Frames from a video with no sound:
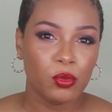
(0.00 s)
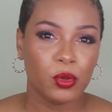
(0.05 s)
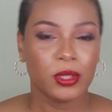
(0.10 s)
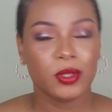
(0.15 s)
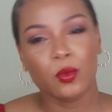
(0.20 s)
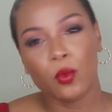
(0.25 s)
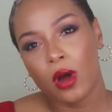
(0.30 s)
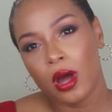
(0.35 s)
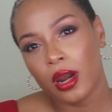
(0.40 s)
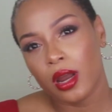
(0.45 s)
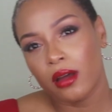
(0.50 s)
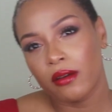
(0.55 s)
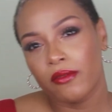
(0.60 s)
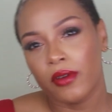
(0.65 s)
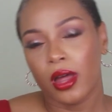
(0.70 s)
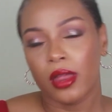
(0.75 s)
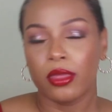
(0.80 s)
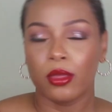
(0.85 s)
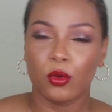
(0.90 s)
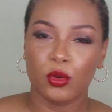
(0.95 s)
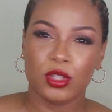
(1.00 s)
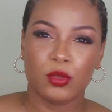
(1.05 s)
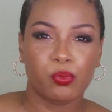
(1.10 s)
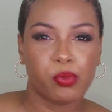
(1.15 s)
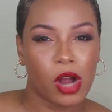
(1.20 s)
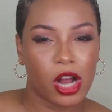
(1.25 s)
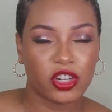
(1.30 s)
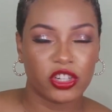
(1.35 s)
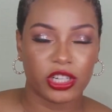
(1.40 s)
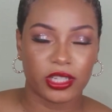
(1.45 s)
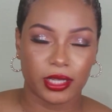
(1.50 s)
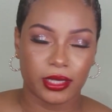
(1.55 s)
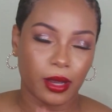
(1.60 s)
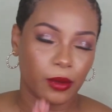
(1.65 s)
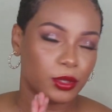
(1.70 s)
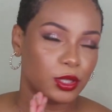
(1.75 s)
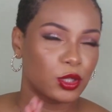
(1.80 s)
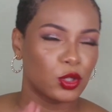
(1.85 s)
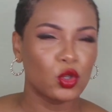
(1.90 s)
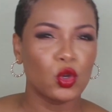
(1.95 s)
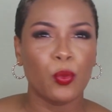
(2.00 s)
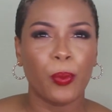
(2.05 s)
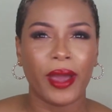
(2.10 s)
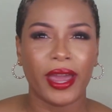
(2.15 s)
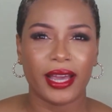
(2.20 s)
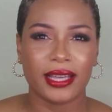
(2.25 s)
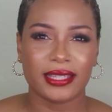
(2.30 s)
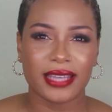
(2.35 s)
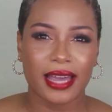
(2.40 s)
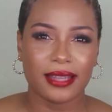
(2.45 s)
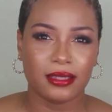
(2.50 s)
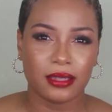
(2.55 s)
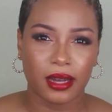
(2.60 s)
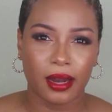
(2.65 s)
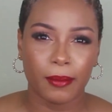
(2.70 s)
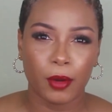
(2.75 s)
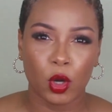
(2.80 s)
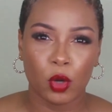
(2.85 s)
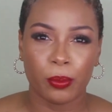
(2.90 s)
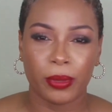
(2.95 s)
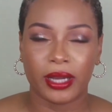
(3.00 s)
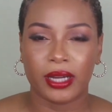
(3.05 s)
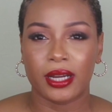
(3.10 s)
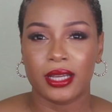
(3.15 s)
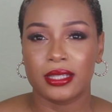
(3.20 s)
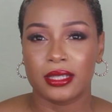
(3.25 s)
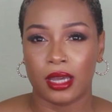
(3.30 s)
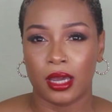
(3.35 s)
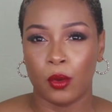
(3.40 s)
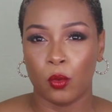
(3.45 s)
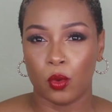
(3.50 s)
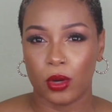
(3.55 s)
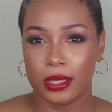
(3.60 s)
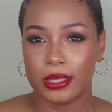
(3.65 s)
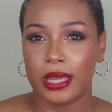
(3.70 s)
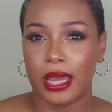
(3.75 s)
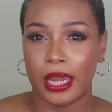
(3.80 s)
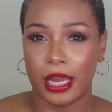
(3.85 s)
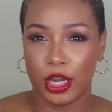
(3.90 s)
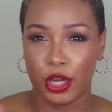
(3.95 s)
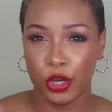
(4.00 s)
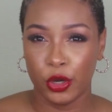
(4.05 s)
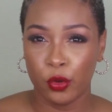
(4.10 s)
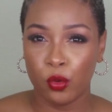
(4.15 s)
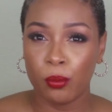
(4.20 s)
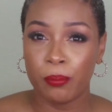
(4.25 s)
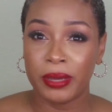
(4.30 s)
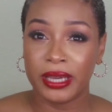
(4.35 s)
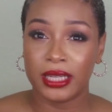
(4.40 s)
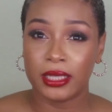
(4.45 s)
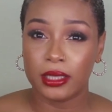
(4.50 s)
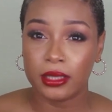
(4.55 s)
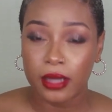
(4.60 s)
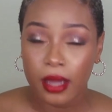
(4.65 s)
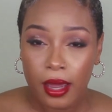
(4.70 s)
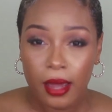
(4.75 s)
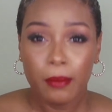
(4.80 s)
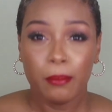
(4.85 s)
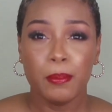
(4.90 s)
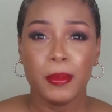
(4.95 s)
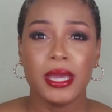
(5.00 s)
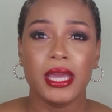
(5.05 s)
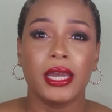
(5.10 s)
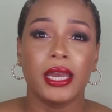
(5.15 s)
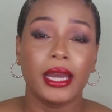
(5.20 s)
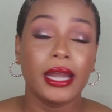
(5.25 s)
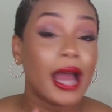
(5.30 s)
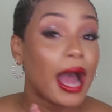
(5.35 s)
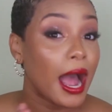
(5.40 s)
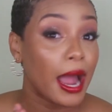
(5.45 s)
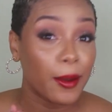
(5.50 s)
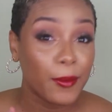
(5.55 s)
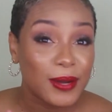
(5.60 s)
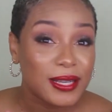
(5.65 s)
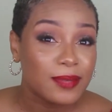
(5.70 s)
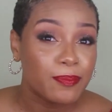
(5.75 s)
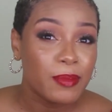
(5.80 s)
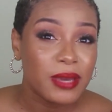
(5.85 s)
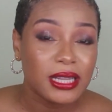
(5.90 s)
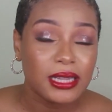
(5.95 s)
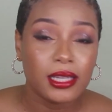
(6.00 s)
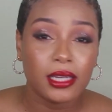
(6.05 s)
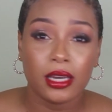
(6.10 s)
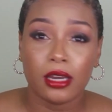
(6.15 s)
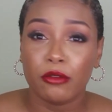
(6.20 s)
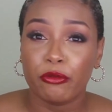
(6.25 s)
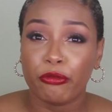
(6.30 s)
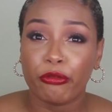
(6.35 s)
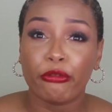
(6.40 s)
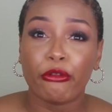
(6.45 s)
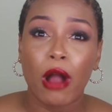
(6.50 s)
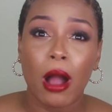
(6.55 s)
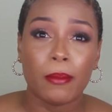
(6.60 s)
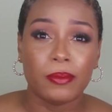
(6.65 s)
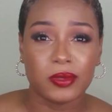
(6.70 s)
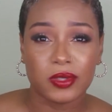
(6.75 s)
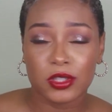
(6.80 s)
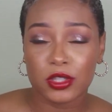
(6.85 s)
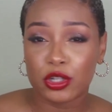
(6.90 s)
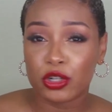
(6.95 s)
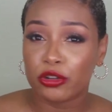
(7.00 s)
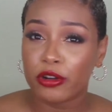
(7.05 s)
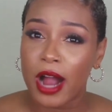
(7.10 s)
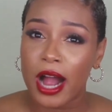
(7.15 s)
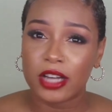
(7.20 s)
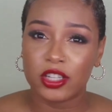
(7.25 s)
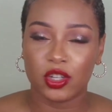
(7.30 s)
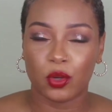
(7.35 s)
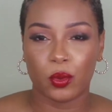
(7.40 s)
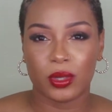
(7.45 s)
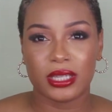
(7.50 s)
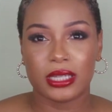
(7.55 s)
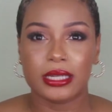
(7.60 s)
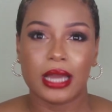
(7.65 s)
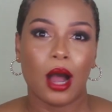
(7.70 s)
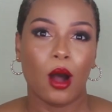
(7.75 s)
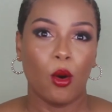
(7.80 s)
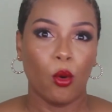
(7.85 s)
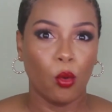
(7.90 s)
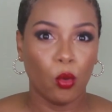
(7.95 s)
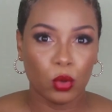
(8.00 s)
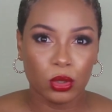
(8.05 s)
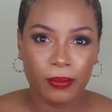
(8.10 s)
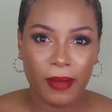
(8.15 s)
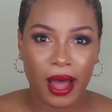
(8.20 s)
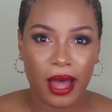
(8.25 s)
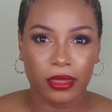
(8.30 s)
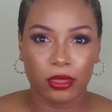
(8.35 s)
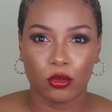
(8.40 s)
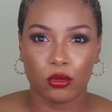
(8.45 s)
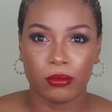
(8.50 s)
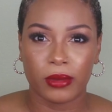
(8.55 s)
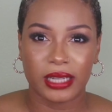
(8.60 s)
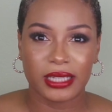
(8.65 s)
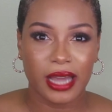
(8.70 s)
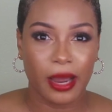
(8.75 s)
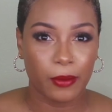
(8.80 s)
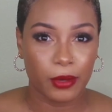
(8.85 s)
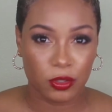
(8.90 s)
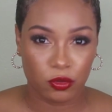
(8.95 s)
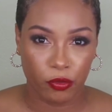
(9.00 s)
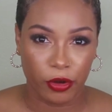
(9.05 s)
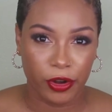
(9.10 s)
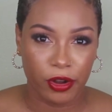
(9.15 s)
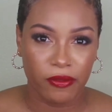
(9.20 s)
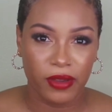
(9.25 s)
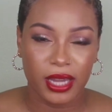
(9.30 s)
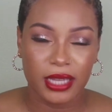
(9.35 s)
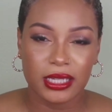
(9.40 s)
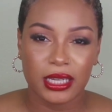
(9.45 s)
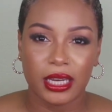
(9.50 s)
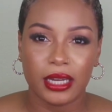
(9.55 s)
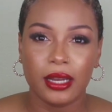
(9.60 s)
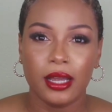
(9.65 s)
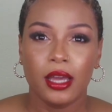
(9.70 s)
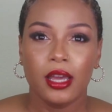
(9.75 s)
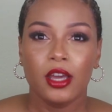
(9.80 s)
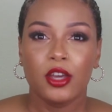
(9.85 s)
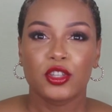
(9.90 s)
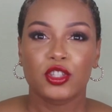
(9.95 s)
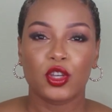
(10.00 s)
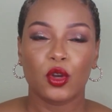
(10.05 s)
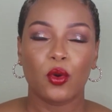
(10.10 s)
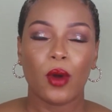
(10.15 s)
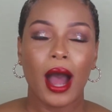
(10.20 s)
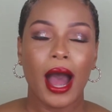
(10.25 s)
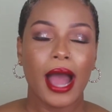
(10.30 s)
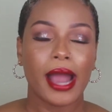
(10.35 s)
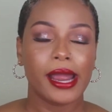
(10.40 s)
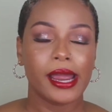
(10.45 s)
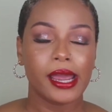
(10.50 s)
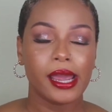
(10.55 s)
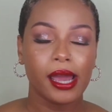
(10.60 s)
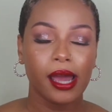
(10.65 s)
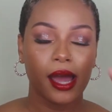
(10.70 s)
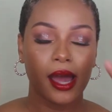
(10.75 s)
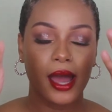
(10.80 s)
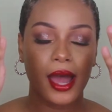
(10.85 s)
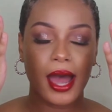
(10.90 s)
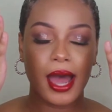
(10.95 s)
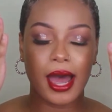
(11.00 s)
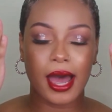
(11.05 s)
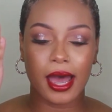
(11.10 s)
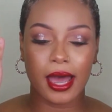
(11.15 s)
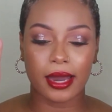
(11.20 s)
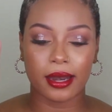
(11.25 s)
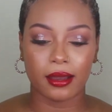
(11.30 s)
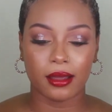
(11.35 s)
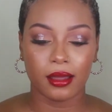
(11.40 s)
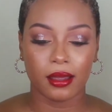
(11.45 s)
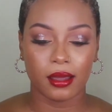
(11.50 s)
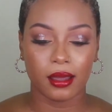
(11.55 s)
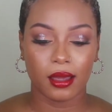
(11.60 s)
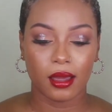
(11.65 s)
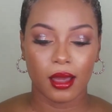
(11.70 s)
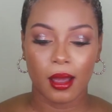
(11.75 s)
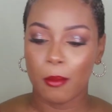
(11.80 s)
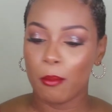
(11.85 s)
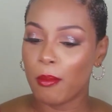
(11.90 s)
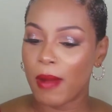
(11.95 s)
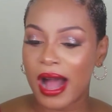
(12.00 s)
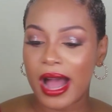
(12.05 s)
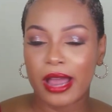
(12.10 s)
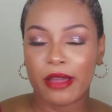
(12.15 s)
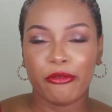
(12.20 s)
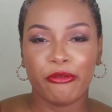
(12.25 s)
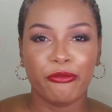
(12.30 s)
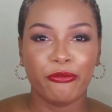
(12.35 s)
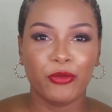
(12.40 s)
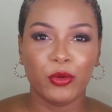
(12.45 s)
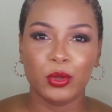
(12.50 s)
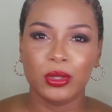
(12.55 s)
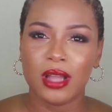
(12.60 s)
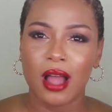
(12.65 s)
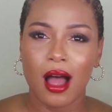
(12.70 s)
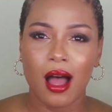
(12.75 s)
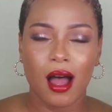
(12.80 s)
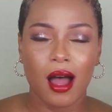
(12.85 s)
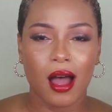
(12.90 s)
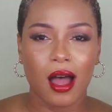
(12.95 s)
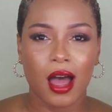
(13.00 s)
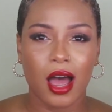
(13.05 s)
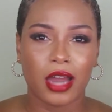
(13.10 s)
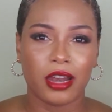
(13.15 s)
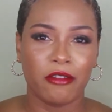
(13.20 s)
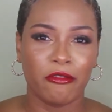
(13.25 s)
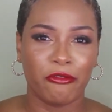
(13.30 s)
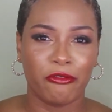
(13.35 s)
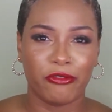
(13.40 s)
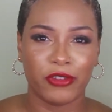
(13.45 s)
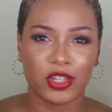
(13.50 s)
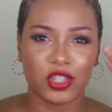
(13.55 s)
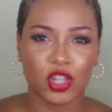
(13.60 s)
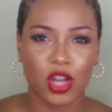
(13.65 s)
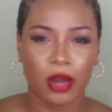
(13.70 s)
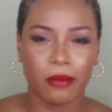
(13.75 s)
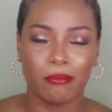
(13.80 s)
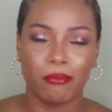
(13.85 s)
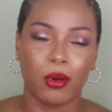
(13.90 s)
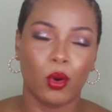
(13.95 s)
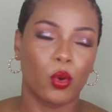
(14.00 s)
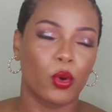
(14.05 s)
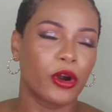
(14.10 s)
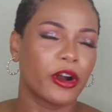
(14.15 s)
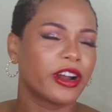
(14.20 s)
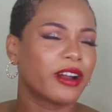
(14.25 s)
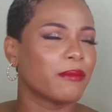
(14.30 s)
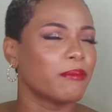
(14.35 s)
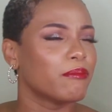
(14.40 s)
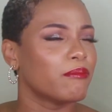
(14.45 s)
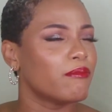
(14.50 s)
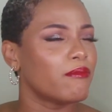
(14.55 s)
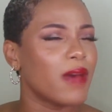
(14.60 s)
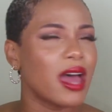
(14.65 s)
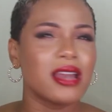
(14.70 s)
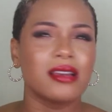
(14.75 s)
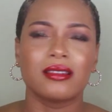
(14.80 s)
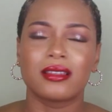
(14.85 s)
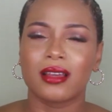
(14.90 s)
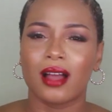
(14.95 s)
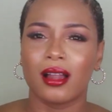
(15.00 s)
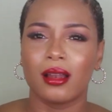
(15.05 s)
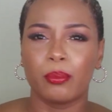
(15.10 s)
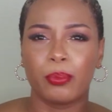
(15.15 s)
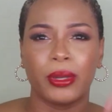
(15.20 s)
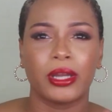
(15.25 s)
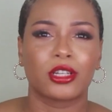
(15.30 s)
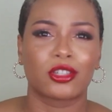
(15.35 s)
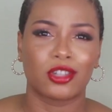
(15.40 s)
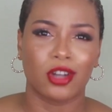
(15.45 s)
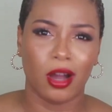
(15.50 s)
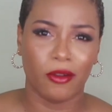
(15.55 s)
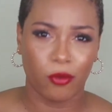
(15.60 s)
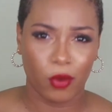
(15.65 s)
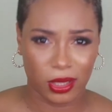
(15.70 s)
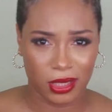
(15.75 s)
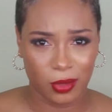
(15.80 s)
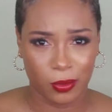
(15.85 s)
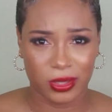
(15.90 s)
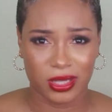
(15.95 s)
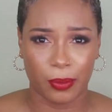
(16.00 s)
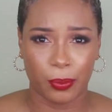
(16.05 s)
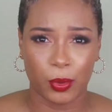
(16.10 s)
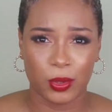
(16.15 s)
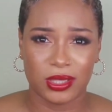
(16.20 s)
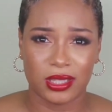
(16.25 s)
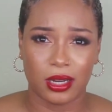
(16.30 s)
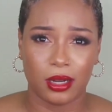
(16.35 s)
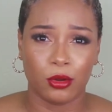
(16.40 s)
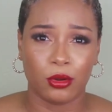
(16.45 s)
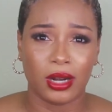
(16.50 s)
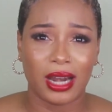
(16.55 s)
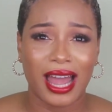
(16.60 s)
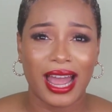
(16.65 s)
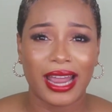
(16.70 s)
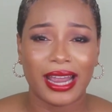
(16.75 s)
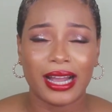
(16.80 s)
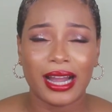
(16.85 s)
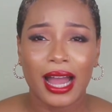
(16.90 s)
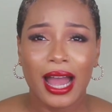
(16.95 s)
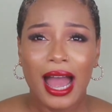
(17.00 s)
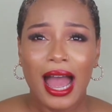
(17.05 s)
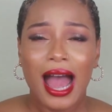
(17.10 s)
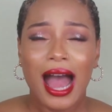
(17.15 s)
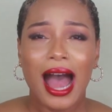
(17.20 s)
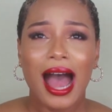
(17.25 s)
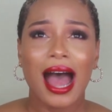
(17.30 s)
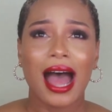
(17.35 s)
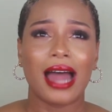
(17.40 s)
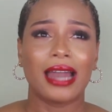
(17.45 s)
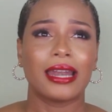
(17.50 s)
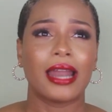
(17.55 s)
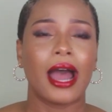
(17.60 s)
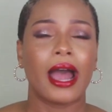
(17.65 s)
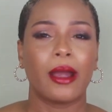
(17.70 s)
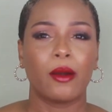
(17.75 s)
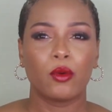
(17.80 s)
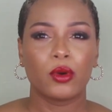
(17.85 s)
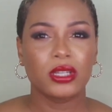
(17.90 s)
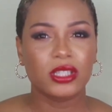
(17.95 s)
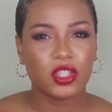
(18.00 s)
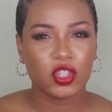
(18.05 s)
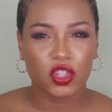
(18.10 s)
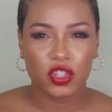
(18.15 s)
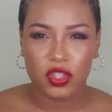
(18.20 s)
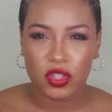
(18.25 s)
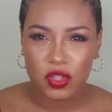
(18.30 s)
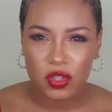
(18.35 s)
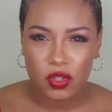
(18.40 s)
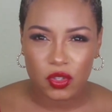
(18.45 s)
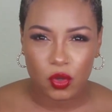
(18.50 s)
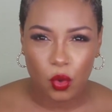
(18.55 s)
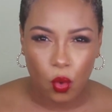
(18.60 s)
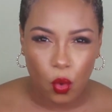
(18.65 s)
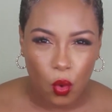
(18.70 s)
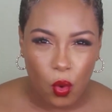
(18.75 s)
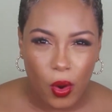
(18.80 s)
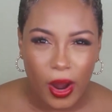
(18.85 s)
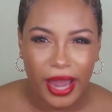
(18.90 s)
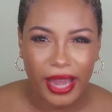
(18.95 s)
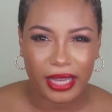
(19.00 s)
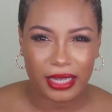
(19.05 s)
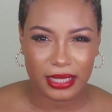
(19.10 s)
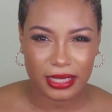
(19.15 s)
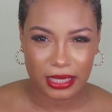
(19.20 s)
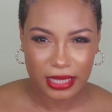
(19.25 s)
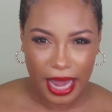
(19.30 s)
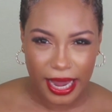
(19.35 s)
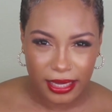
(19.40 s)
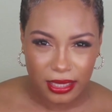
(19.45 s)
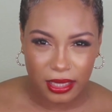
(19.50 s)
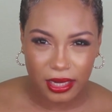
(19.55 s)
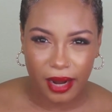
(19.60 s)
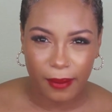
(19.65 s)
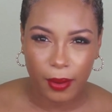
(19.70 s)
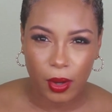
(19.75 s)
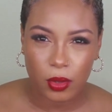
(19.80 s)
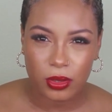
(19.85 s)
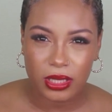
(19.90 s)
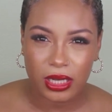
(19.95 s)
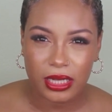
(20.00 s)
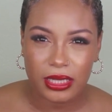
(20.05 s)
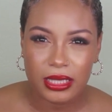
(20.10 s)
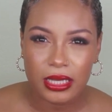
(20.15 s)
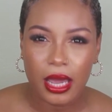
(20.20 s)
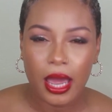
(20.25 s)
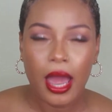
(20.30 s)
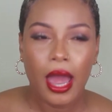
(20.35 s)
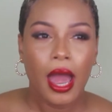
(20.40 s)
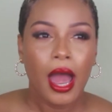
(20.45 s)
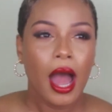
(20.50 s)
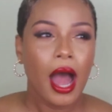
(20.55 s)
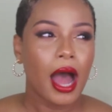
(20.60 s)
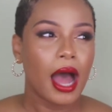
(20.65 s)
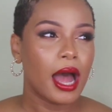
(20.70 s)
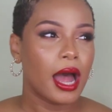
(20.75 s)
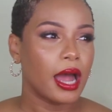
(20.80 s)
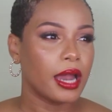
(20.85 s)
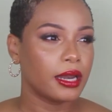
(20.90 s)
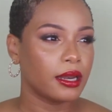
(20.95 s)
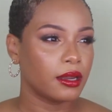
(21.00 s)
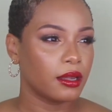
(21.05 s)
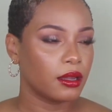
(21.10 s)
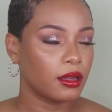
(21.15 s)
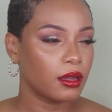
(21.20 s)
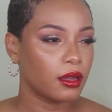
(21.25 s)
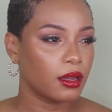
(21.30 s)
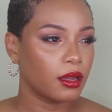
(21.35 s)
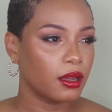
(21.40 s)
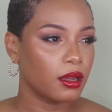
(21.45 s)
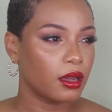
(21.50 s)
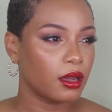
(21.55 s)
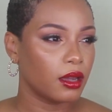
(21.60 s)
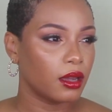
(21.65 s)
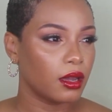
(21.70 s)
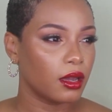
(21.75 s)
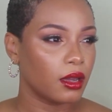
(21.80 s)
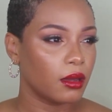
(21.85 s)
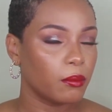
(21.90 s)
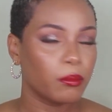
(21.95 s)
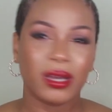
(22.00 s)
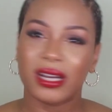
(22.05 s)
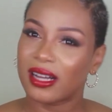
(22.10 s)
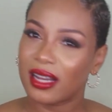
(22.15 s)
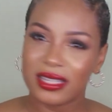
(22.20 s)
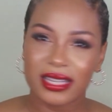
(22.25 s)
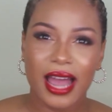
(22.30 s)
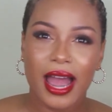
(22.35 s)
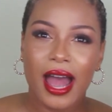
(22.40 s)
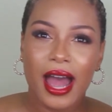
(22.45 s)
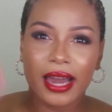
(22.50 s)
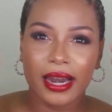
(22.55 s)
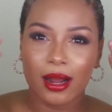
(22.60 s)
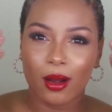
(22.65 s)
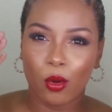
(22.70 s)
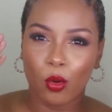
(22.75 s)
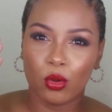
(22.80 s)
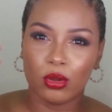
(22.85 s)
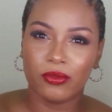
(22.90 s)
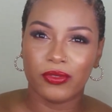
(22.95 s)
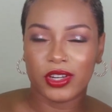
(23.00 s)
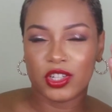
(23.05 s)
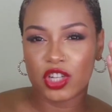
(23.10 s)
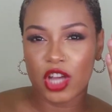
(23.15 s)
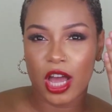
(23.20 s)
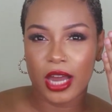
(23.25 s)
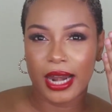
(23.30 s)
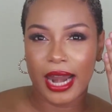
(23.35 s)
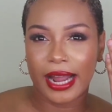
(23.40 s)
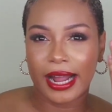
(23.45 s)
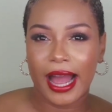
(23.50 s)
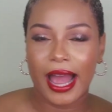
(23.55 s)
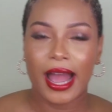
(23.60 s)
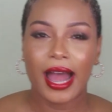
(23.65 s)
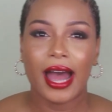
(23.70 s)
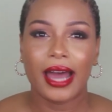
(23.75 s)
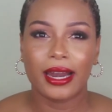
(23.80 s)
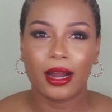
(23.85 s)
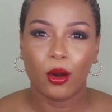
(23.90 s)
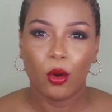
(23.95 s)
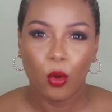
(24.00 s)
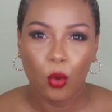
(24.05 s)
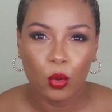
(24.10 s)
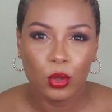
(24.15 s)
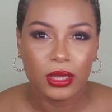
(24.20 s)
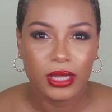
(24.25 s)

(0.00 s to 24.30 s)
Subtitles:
was one of those projects that I was super excited about because it was a new build, meaning I was building it from scratch. It wasn't an old bathroom that I was renovating. So I had my full-on vision board mental picture of what it was supposed to look like, and I was just so excited about it. And because I had a whole vision, like I had a whole